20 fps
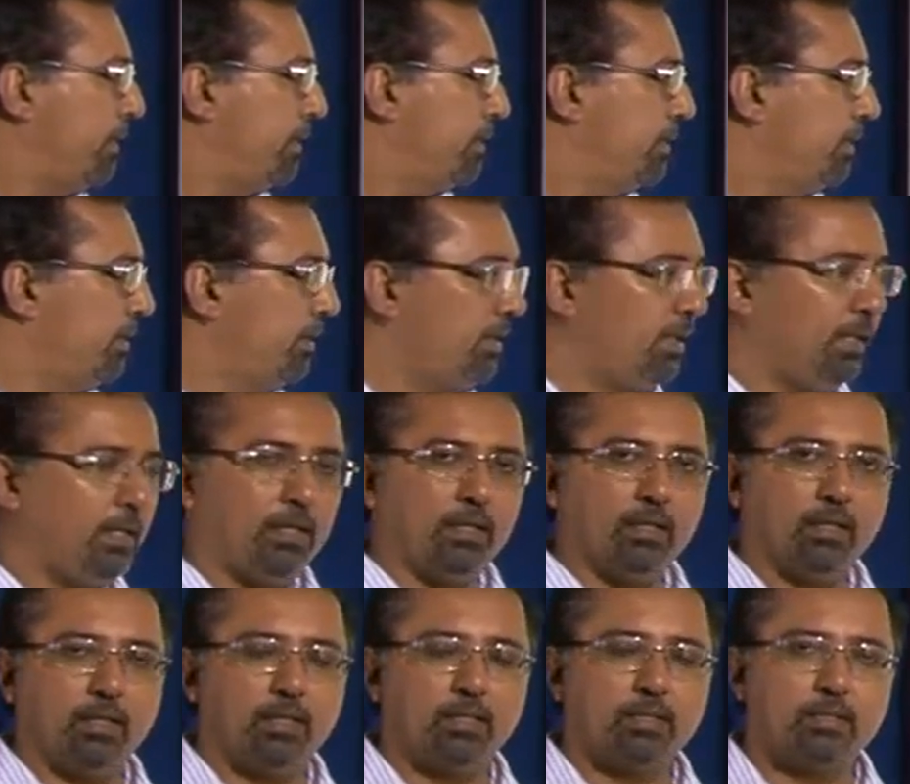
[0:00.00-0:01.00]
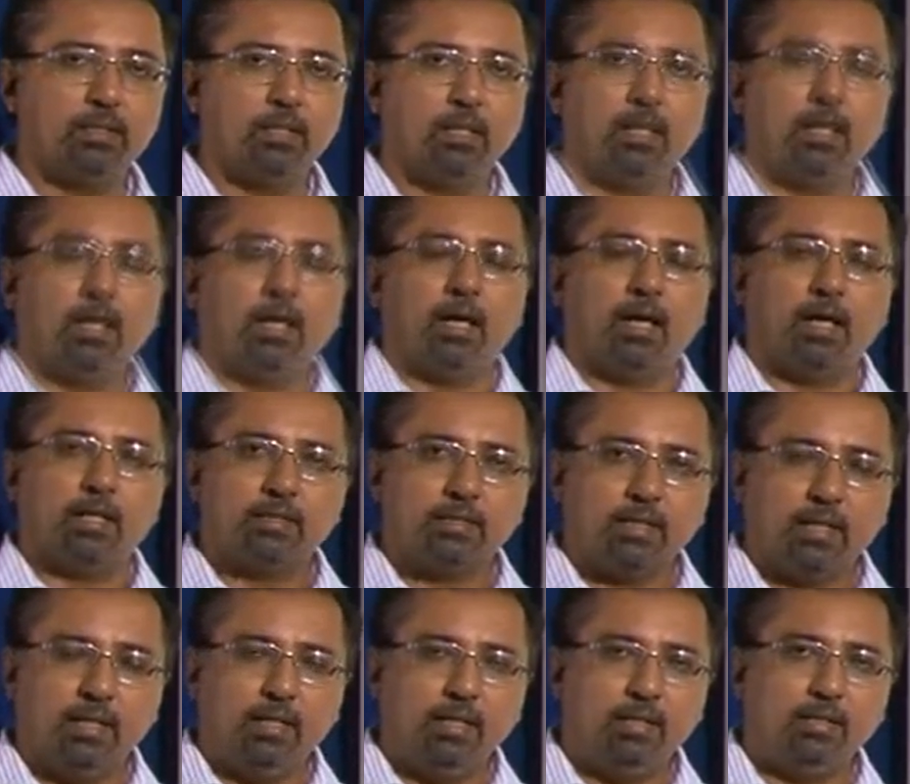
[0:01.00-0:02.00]
Thirdly is
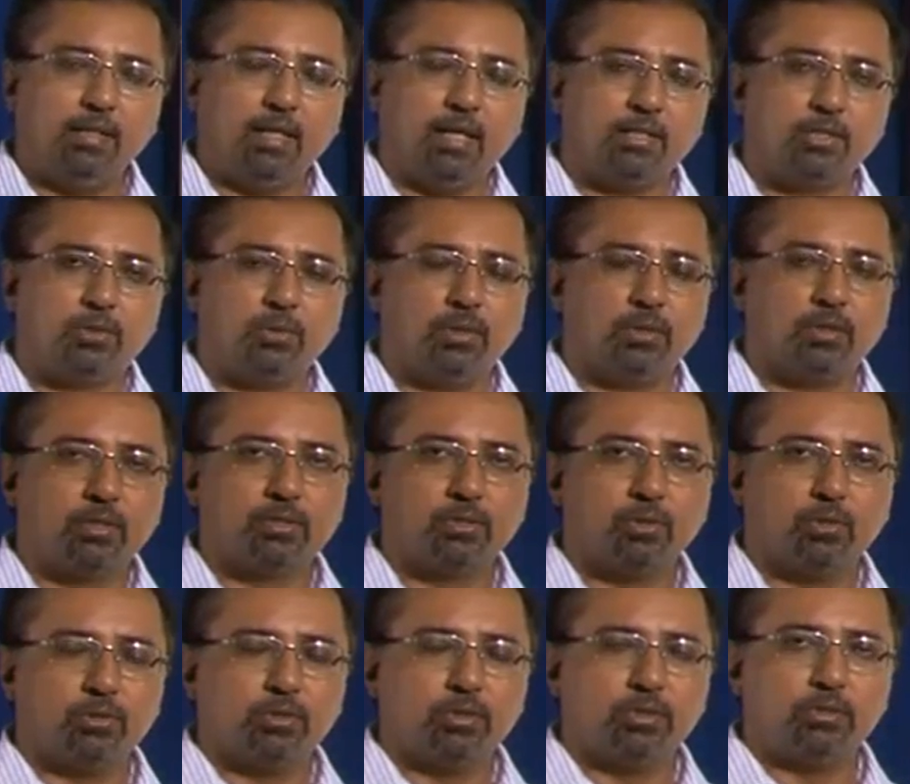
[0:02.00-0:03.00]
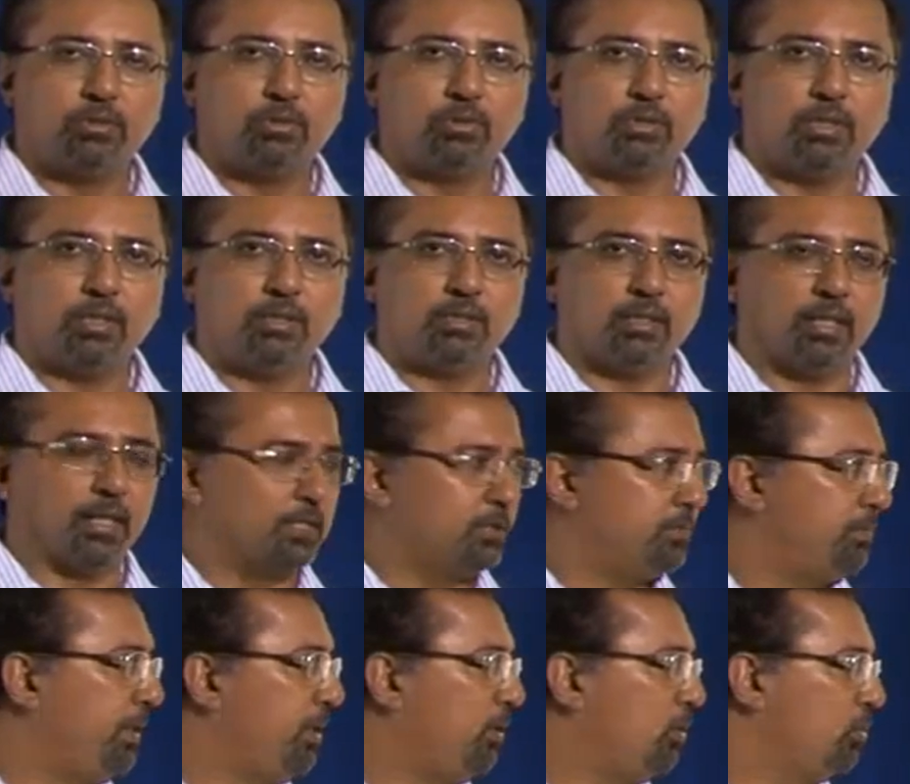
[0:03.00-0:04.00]
assigning the actual resources to such
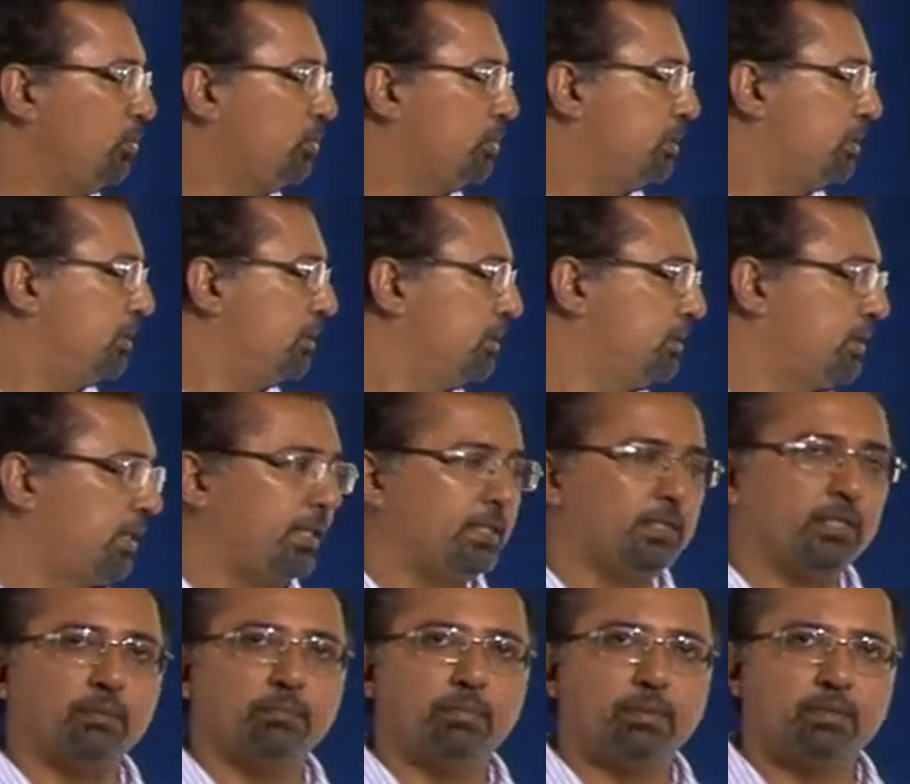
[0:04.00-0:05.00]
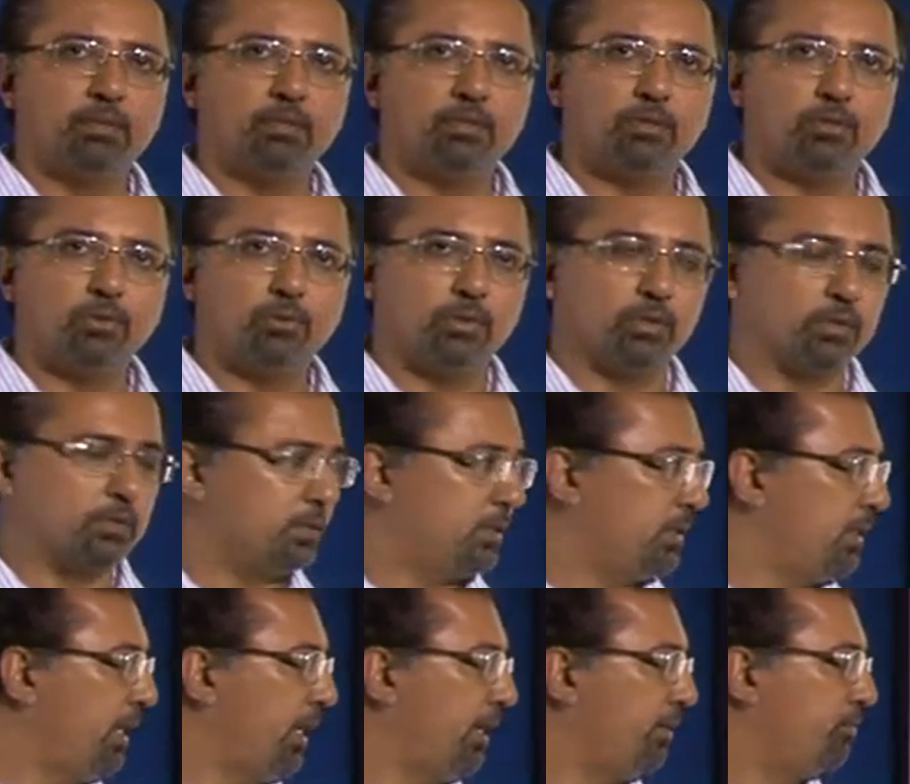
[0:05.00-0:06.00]
SBUs, strategic business units.
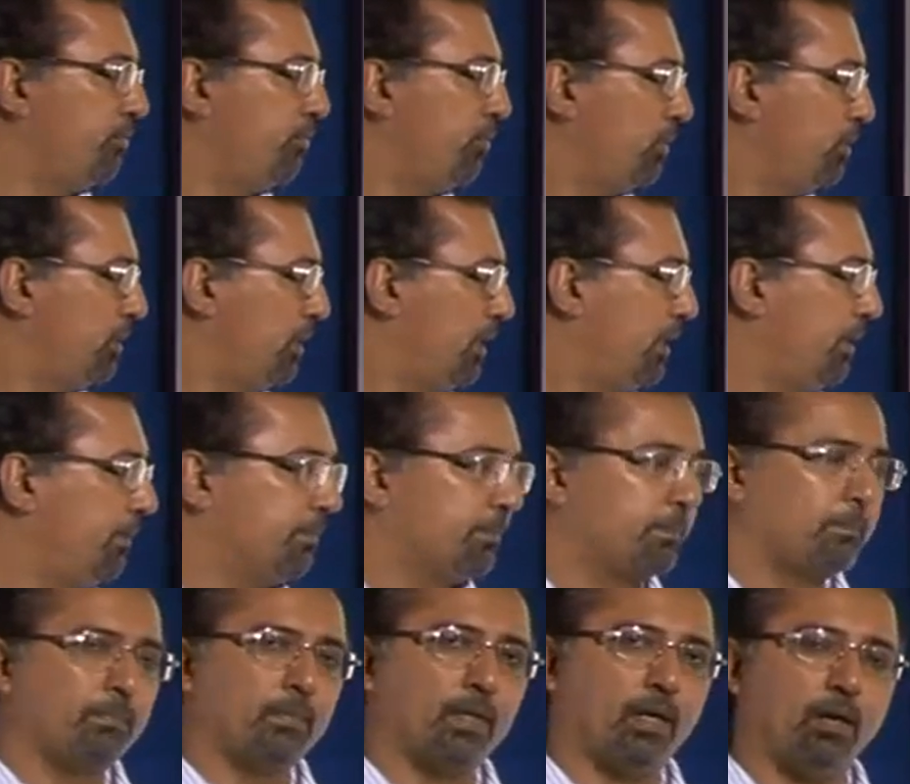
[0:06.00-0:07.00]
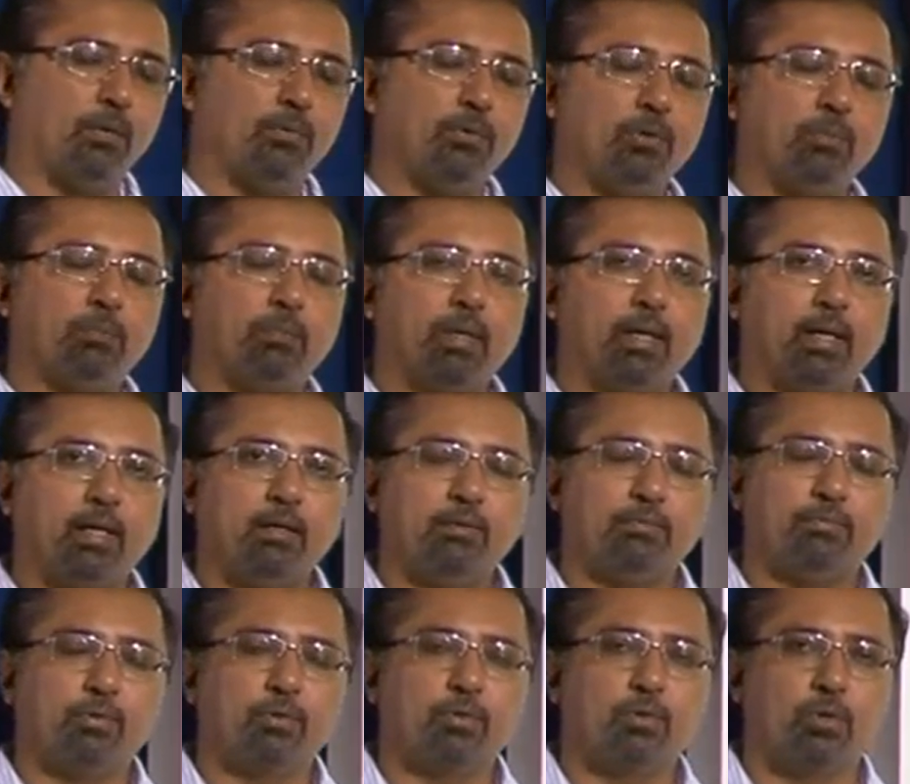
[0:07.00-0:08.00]
And fourthly, how do you plan
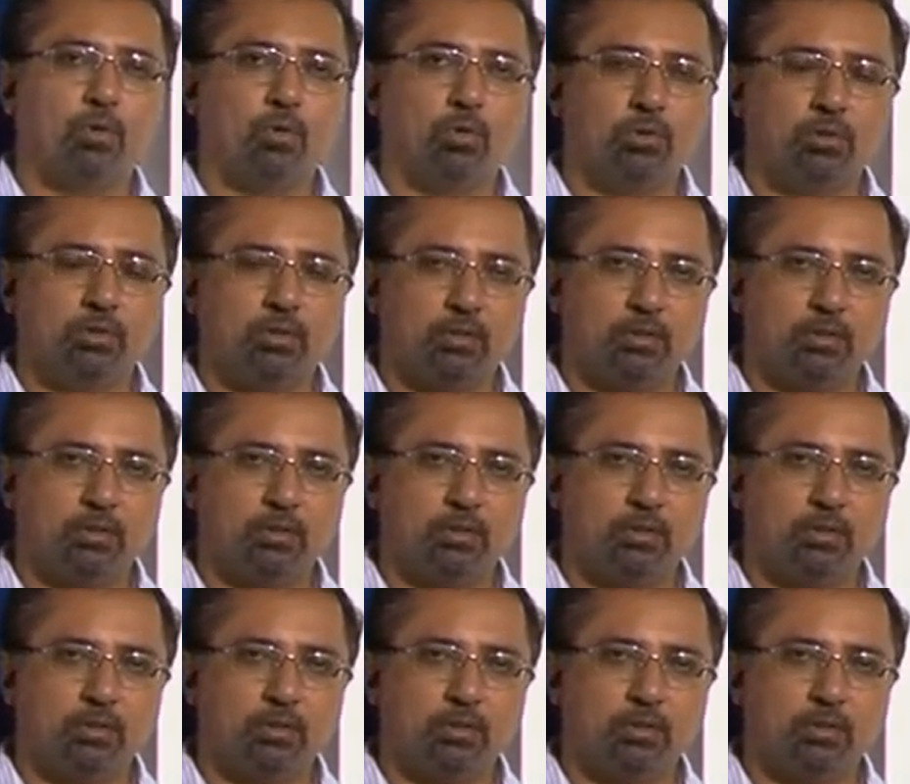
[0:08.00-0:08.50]
for growth,